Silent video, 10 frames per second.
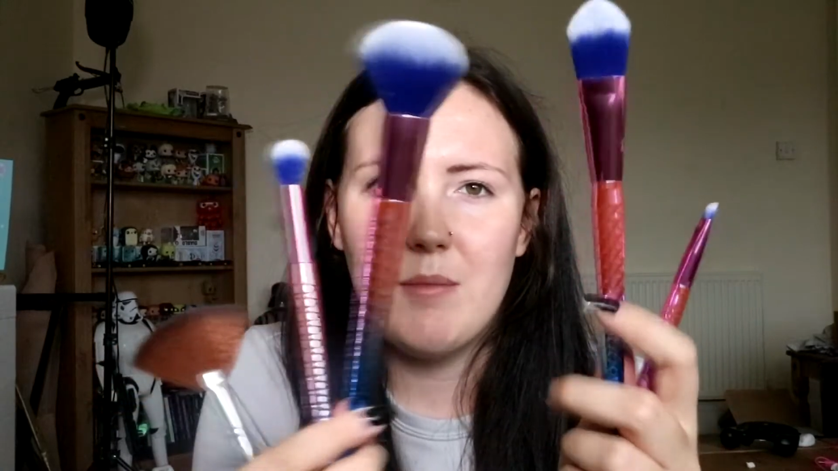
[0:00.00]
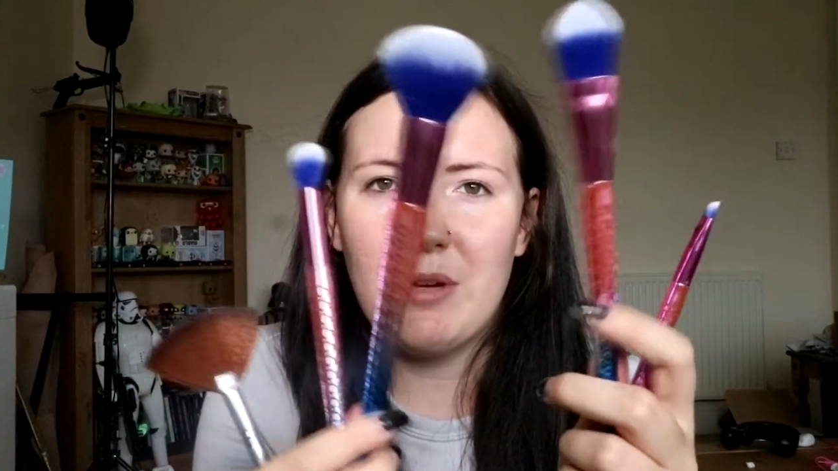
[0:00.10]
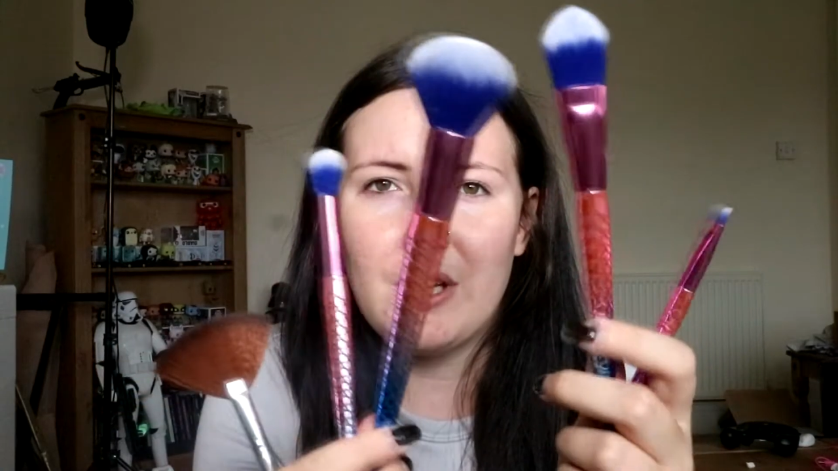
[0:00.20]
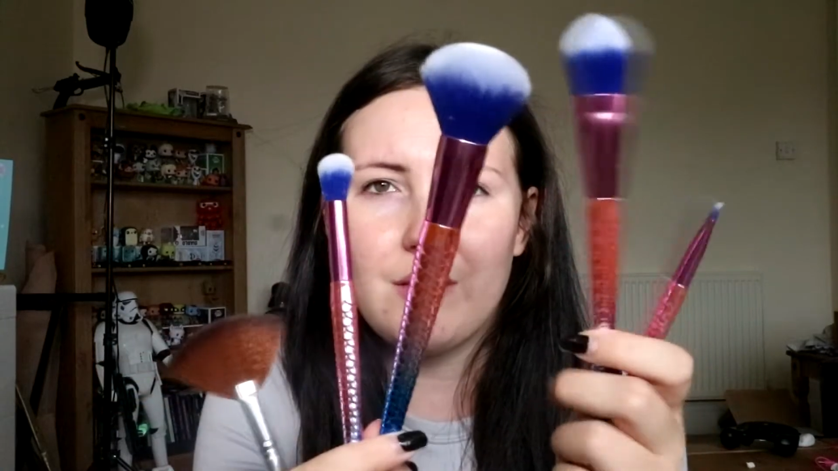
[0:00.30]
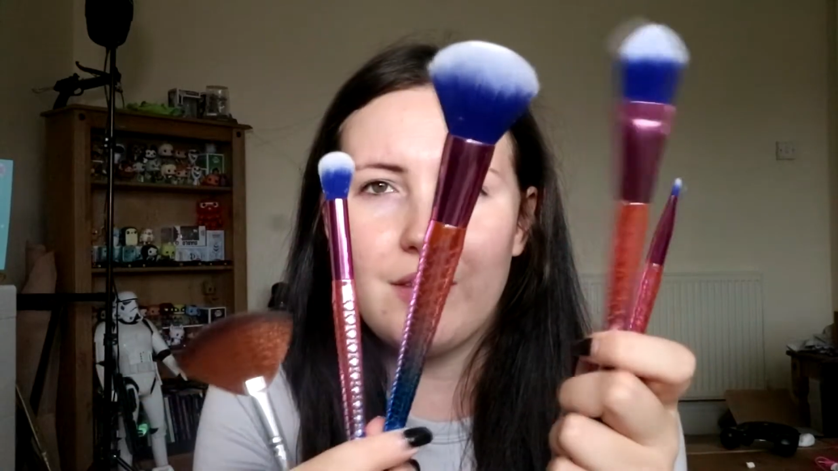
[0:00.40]

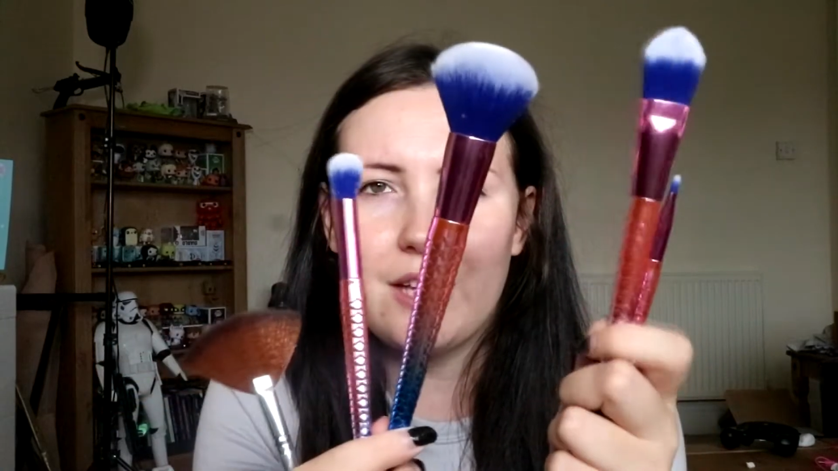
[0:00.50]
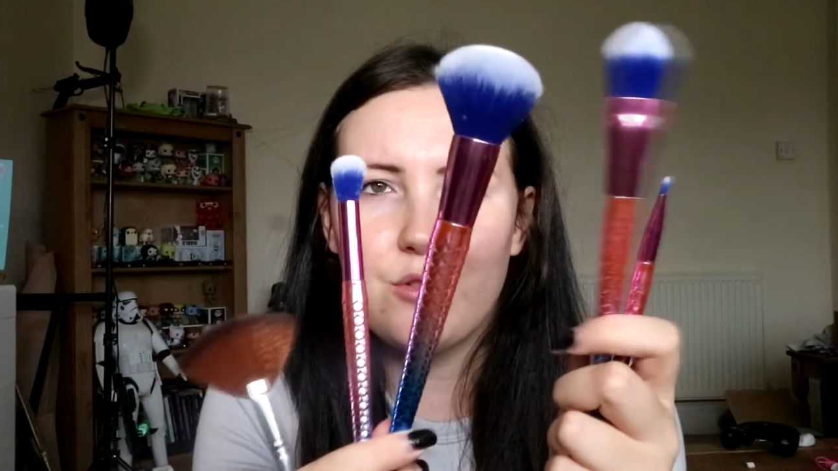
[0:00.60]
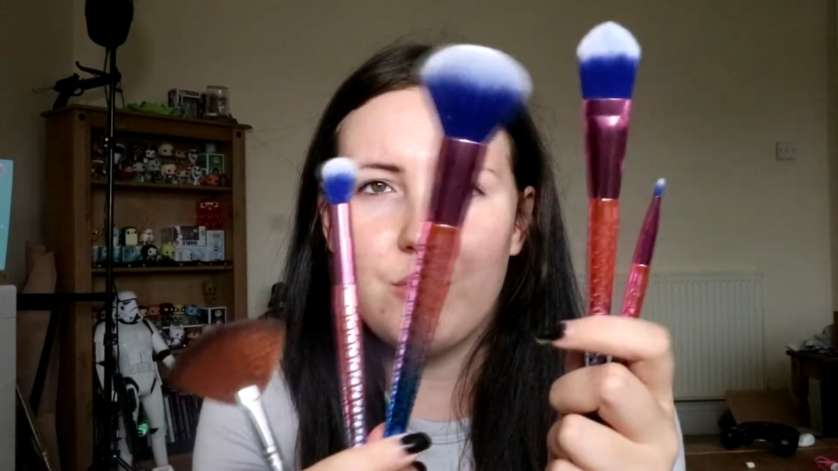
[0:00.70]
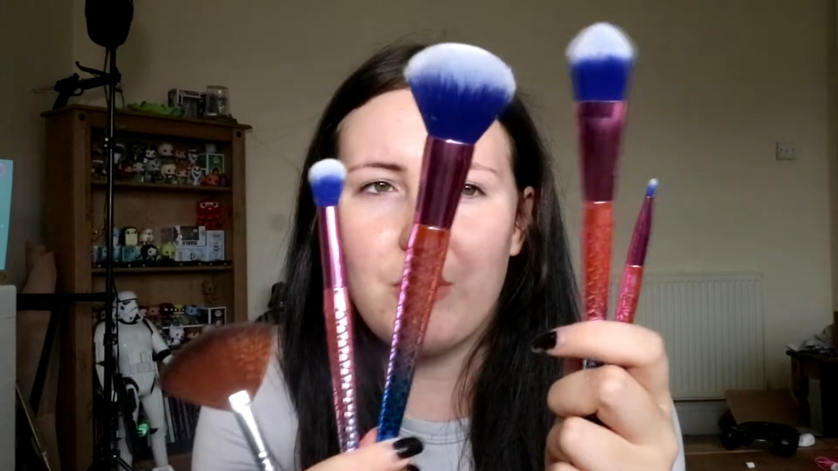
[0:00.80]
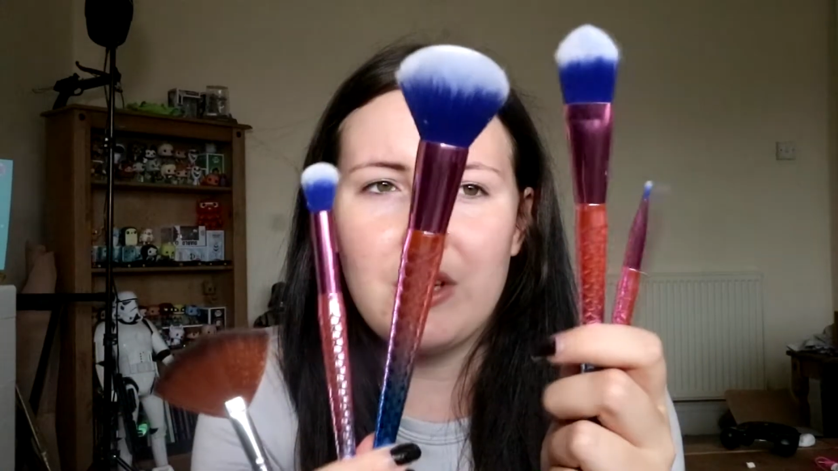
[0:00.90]
because of the
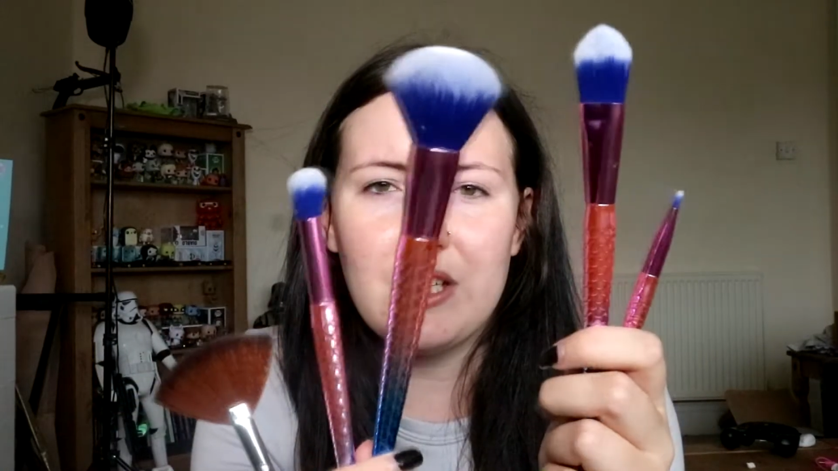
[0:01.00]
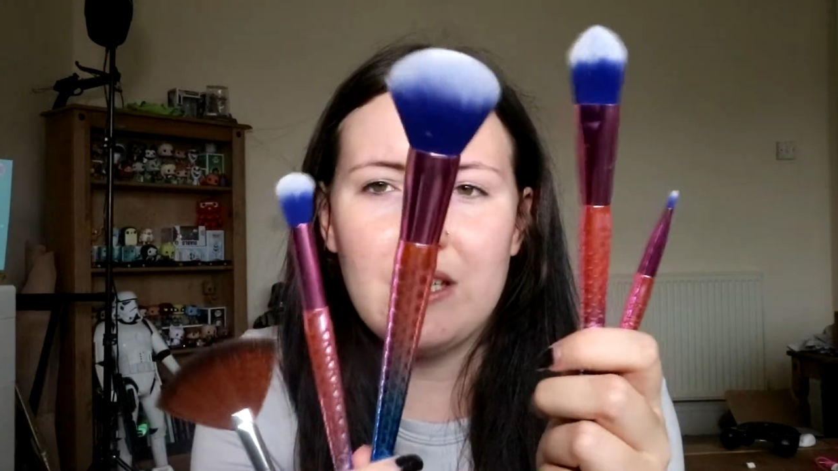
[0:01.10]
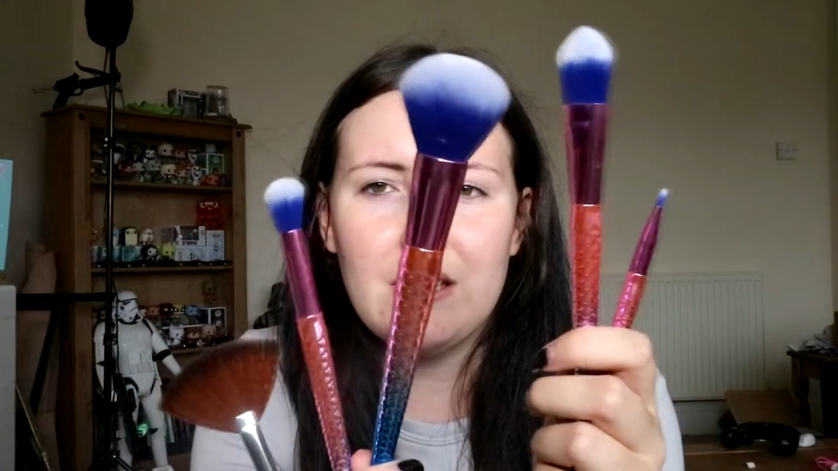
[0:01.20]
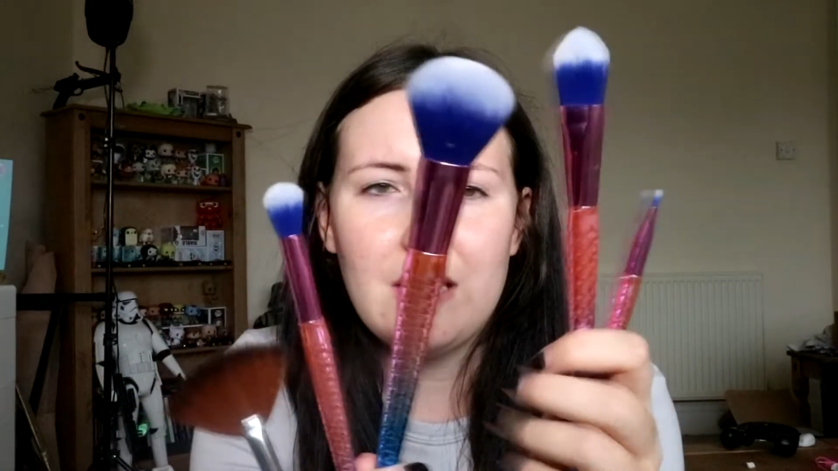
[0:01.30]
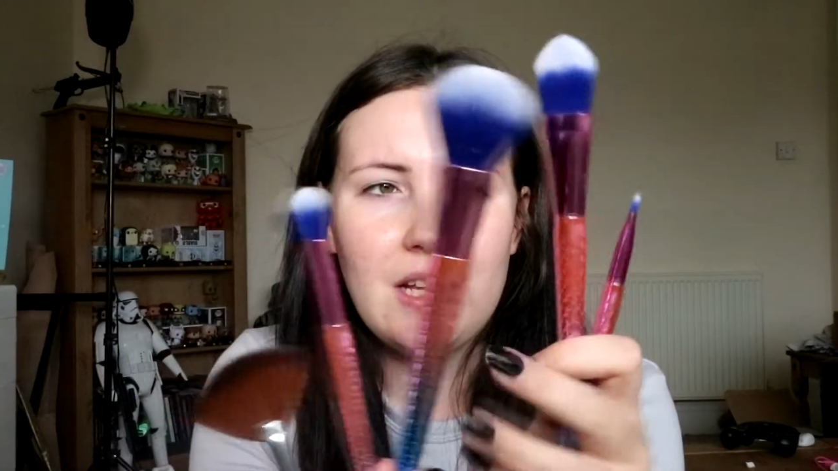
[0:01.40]
actual
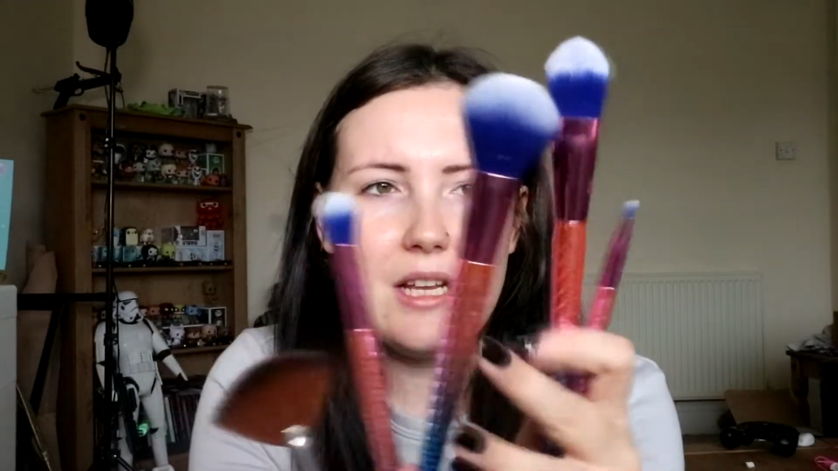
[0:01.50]
brushes.